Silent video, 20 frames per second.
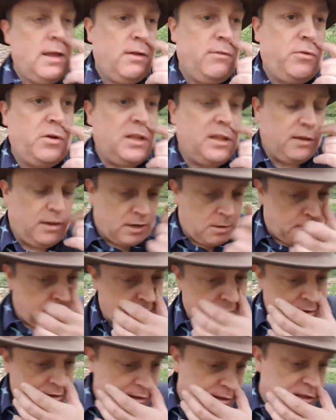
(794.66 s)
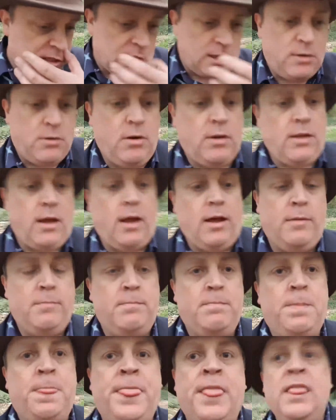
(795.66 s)
if we think about it,
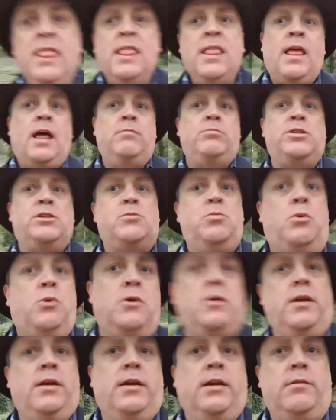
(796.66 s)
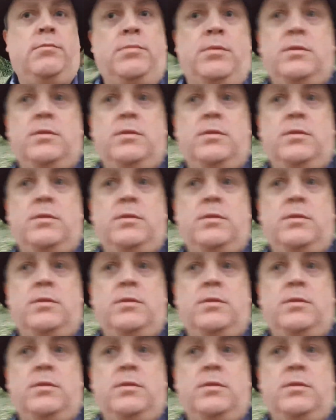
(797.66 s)
um, I'm just walking up